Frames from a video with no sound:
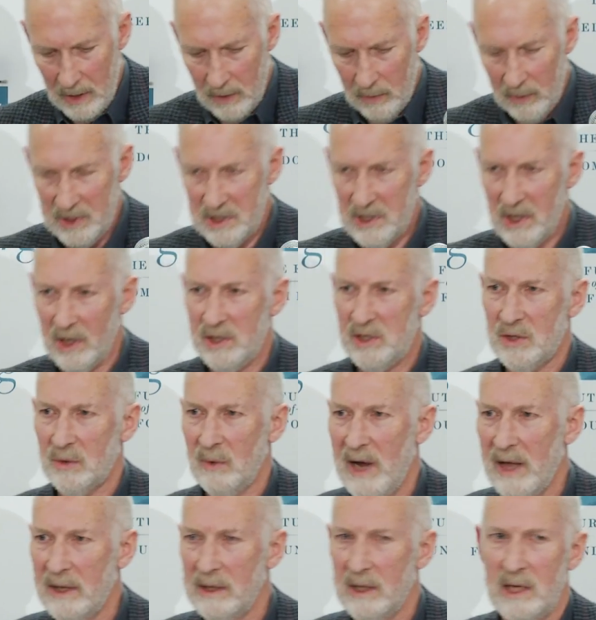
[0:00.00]
research
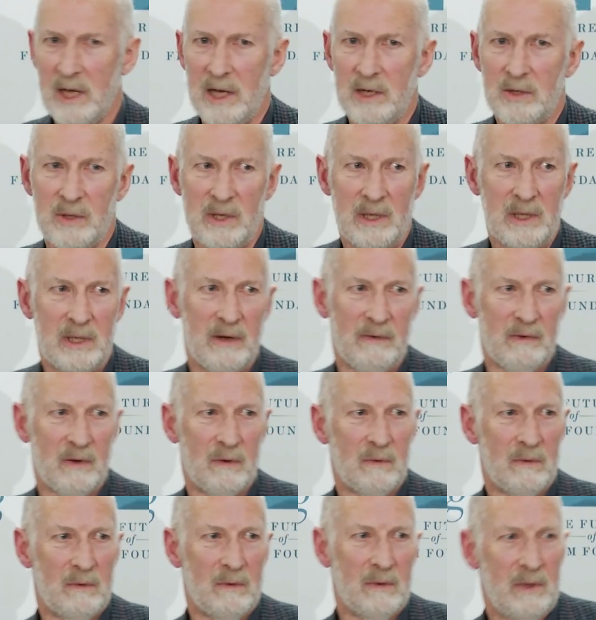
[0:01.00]
around the country at
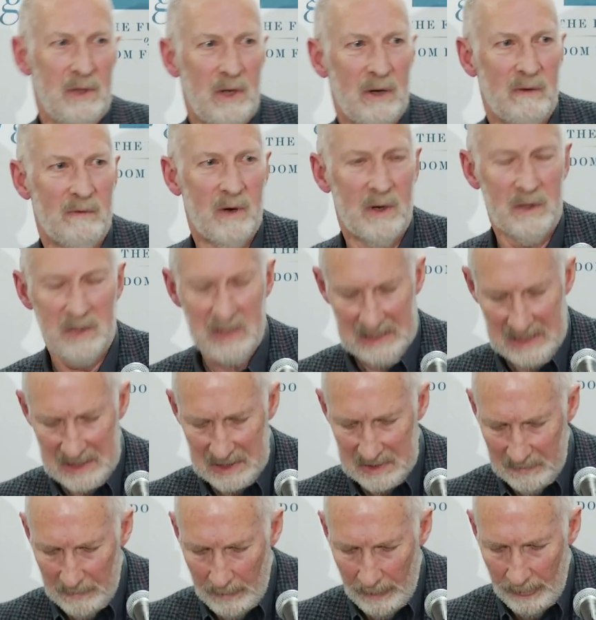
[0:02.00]
different
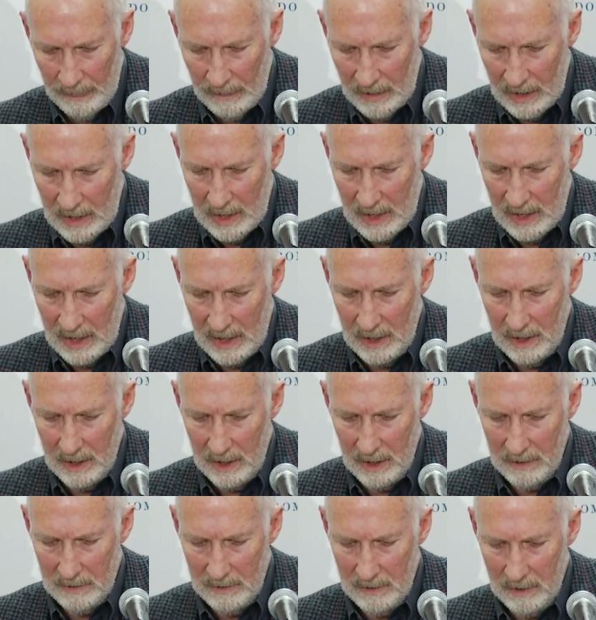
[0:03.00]
universities,
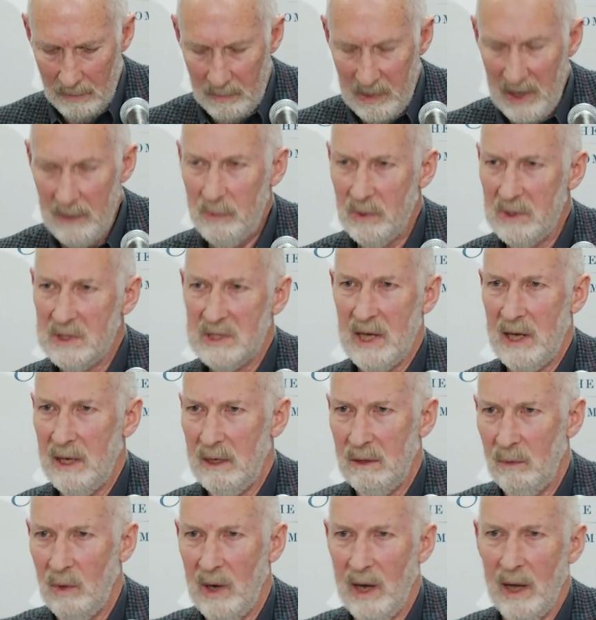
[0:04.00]
uh, people would
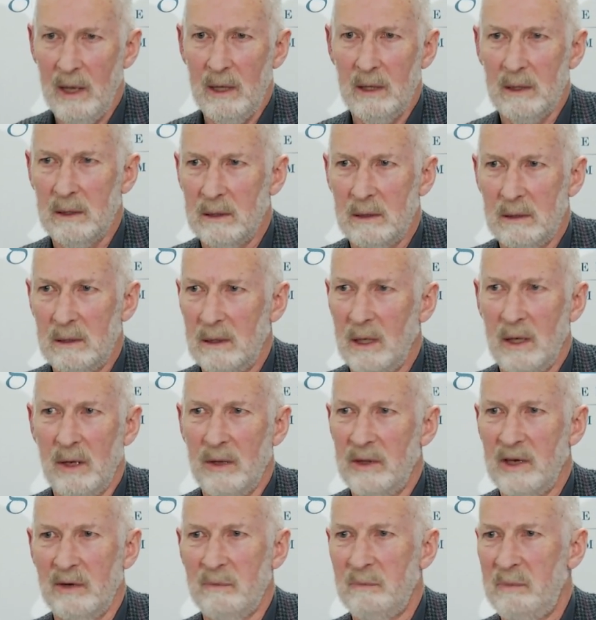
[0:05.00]
say, well, you know,
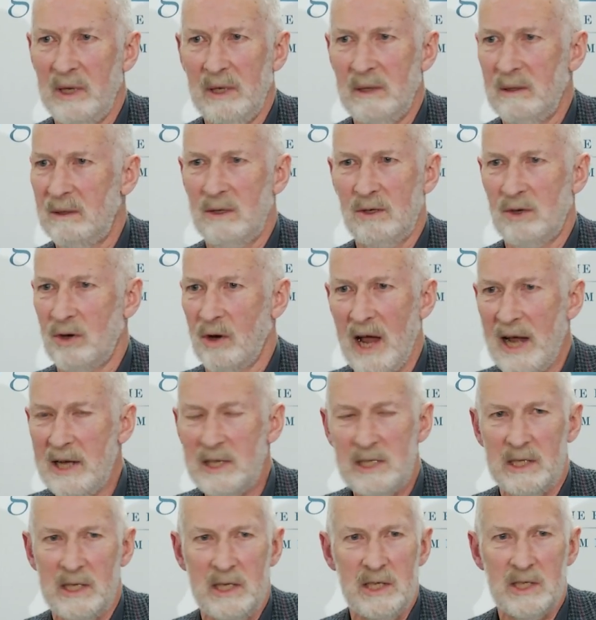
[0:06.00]
there have been
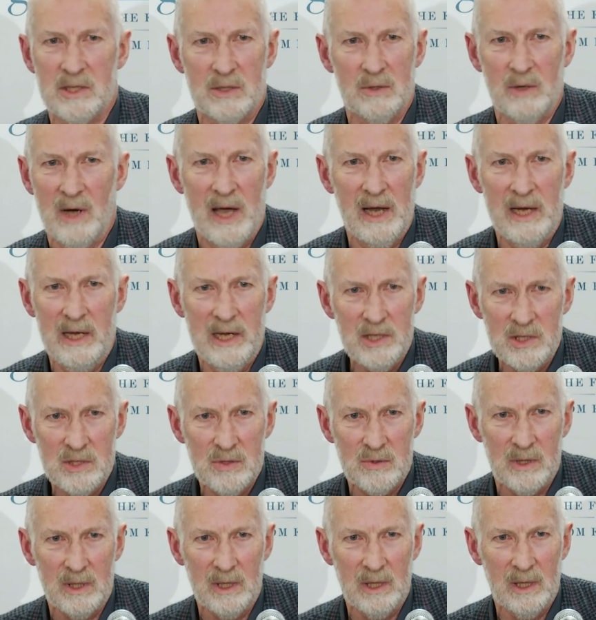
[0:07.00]
crises throughout
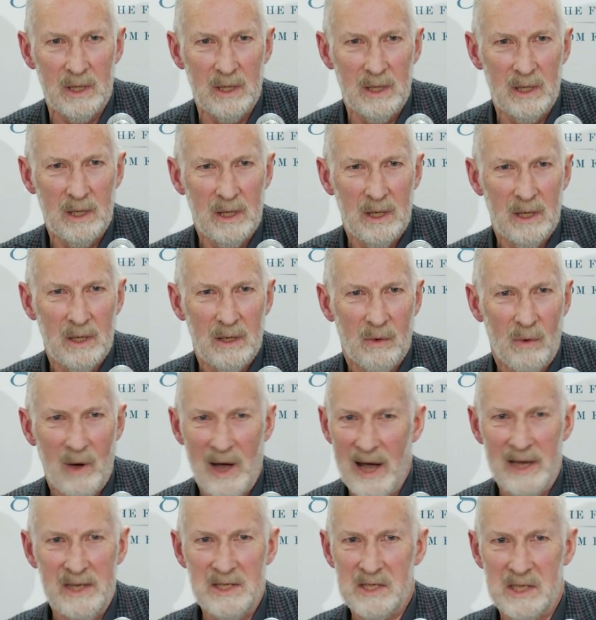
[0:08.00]
history.
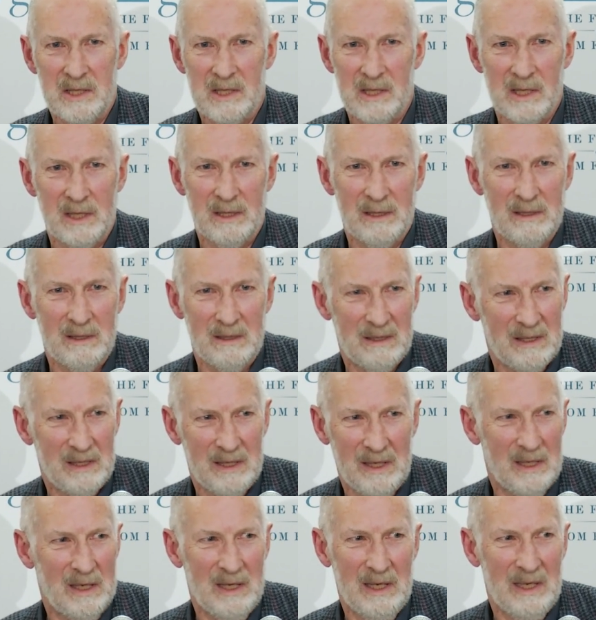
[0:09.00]
Why is it that
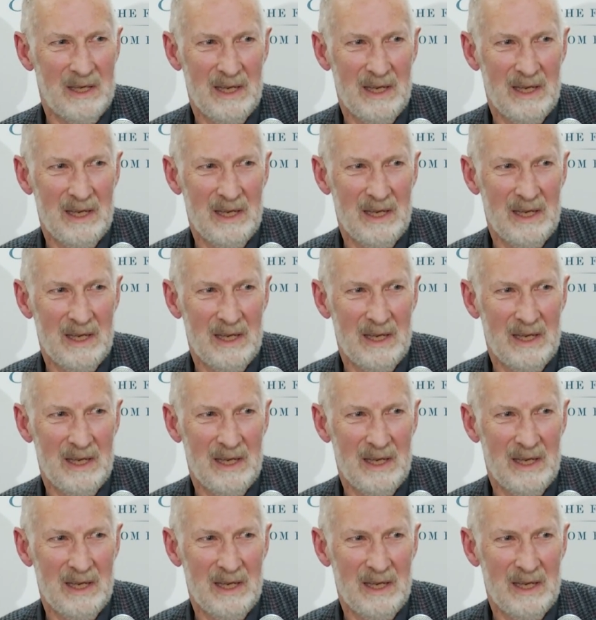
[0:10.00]
in